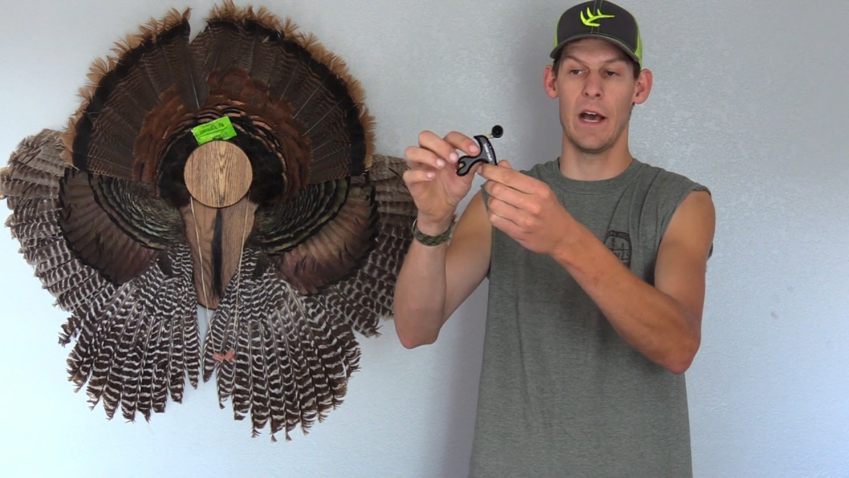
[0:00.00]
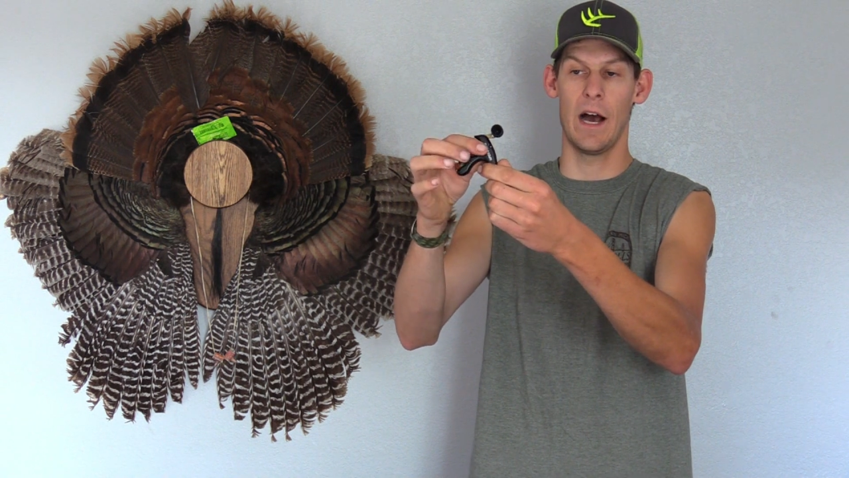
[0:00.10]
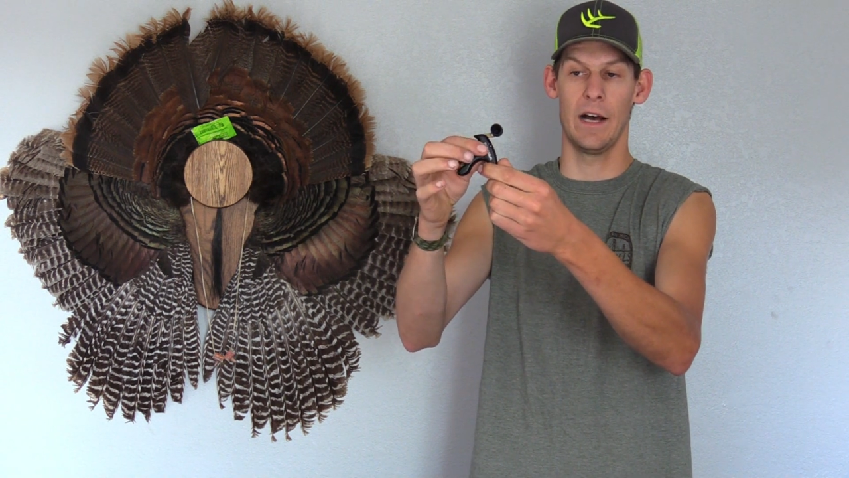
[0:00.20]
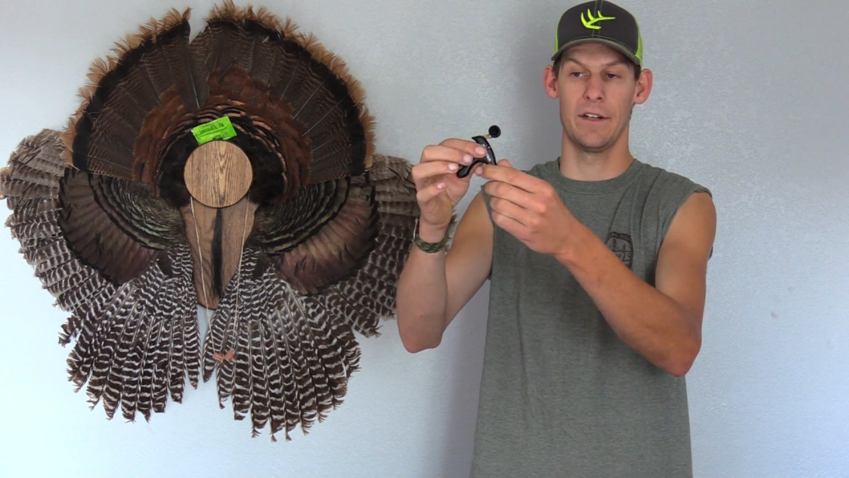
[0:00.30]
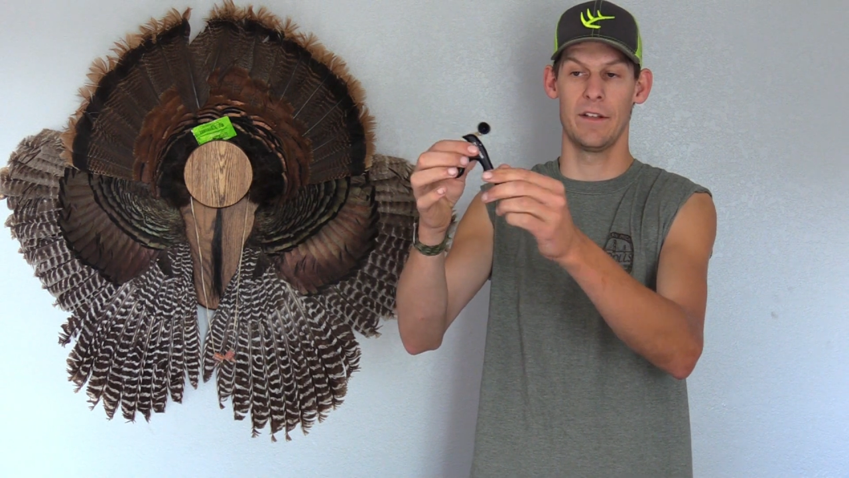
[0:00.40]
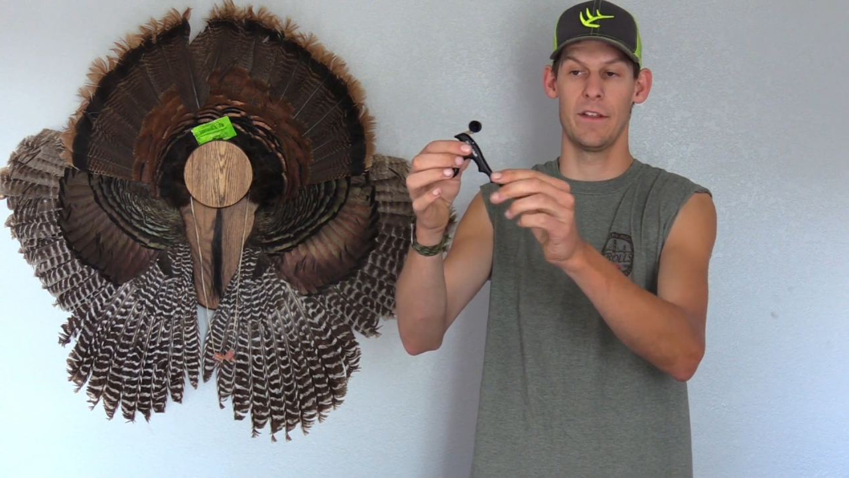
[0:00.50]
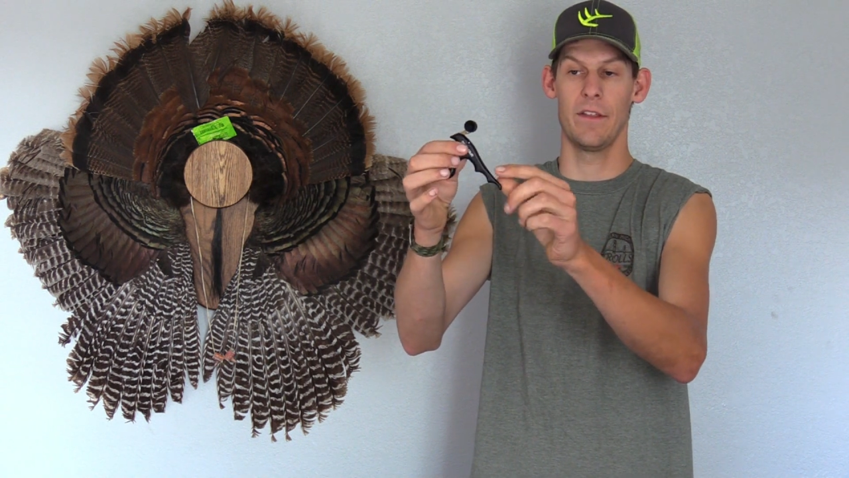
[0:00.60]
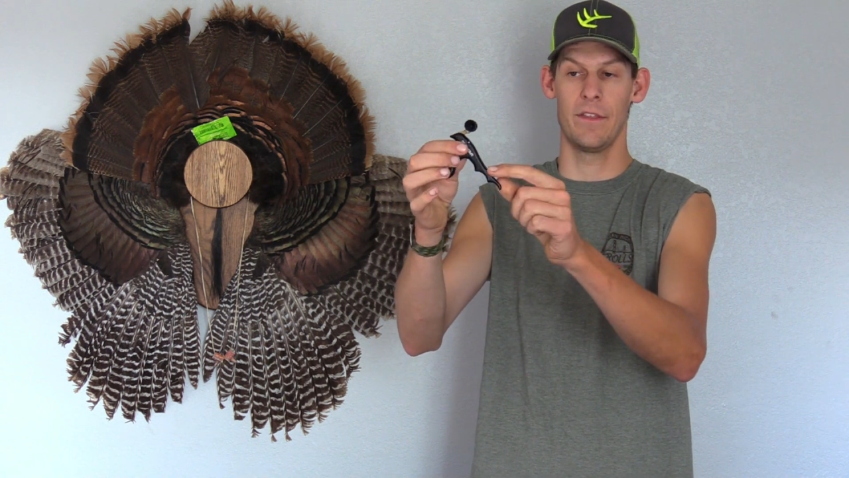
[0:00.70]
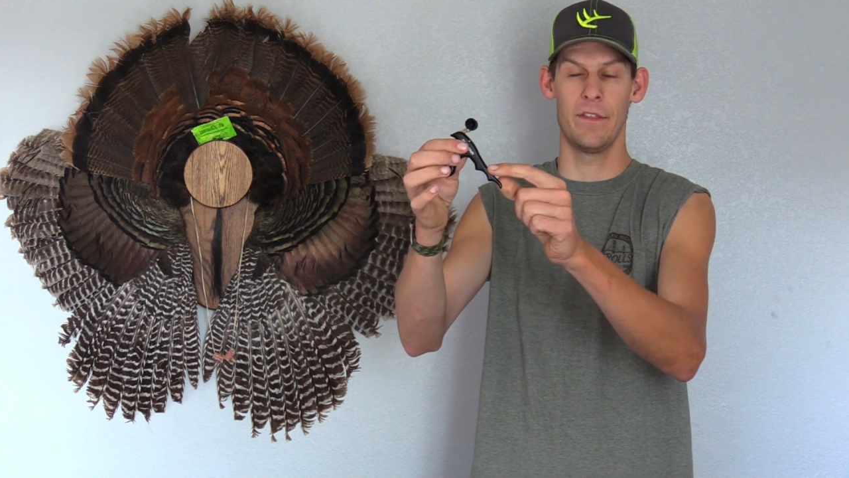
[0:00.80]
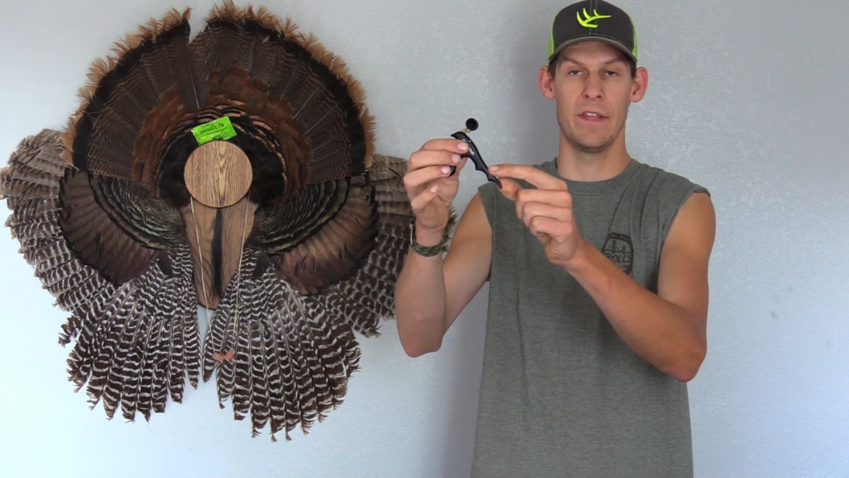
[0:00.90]
on
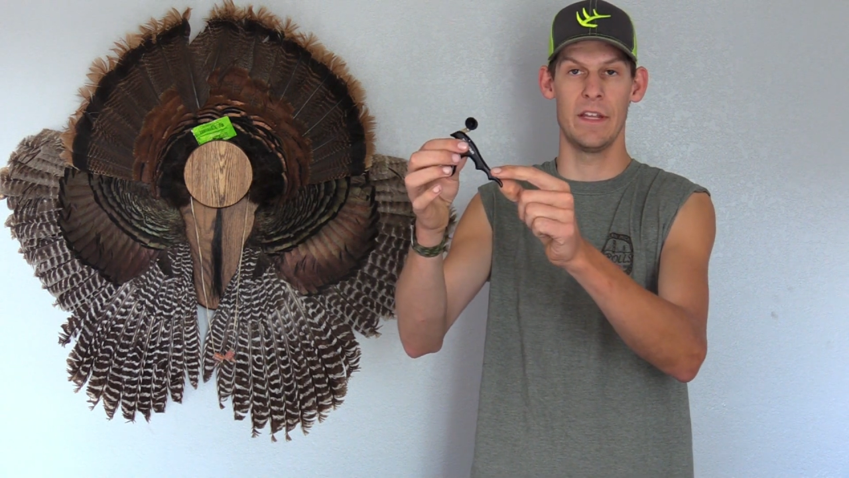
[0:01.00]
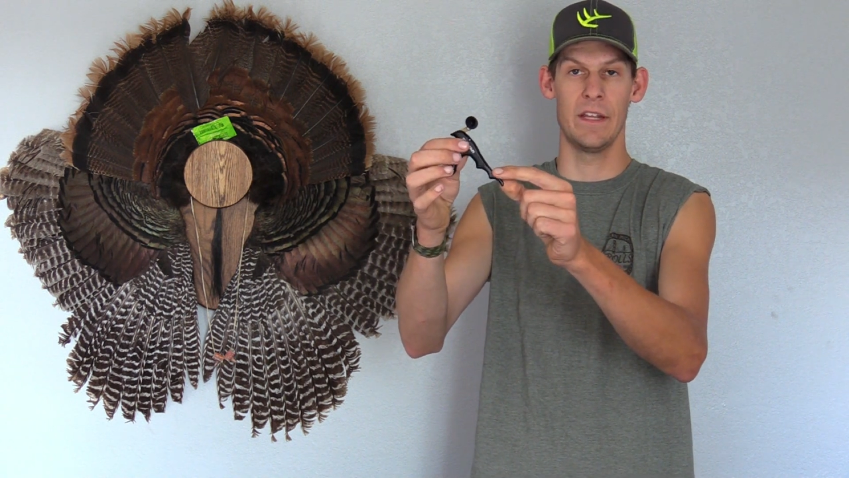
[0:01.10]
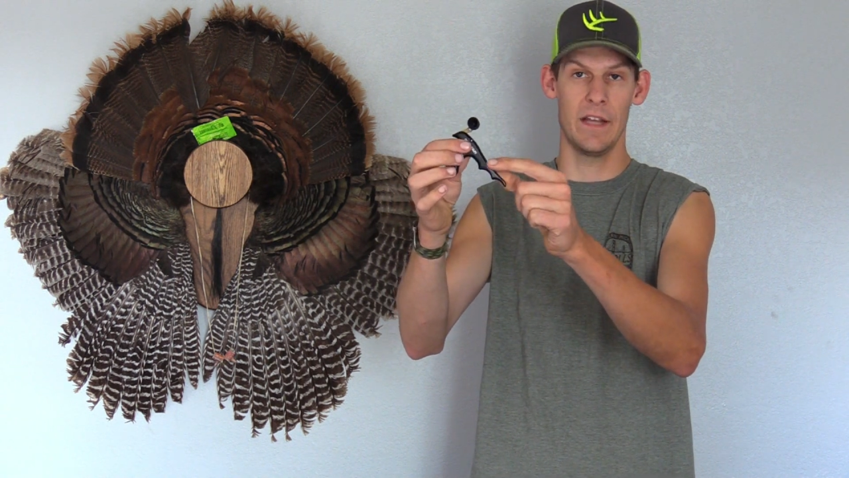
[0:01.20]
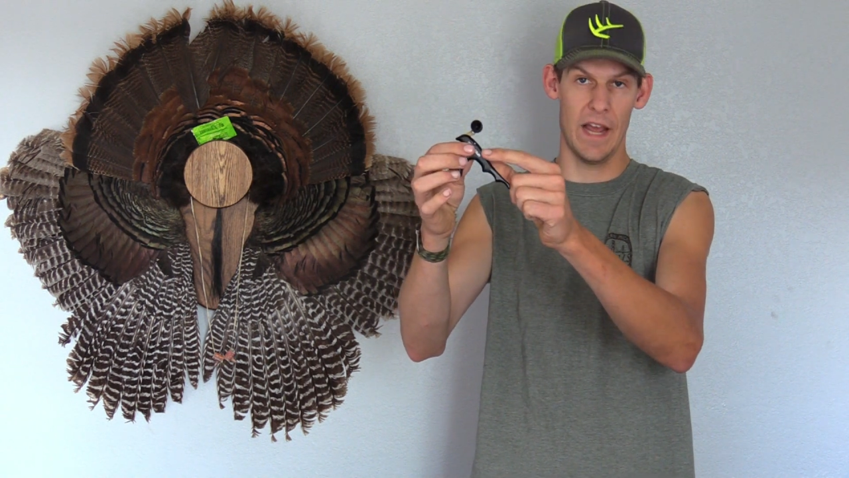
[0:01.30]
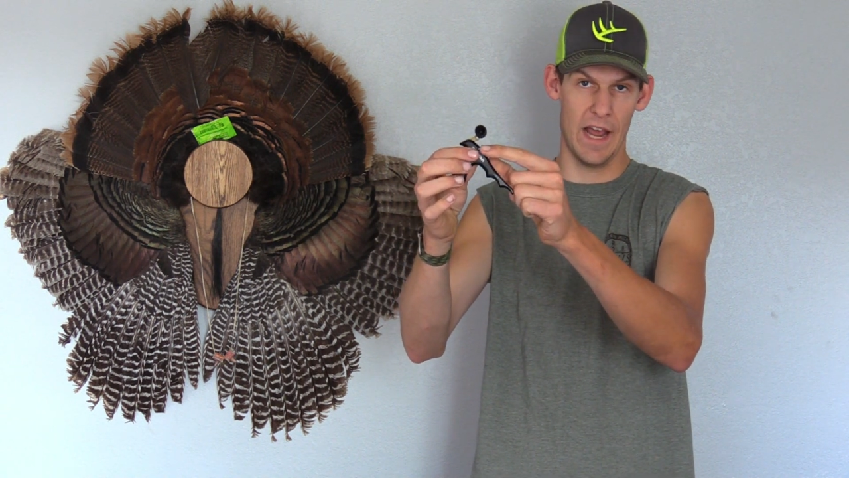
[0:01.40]
the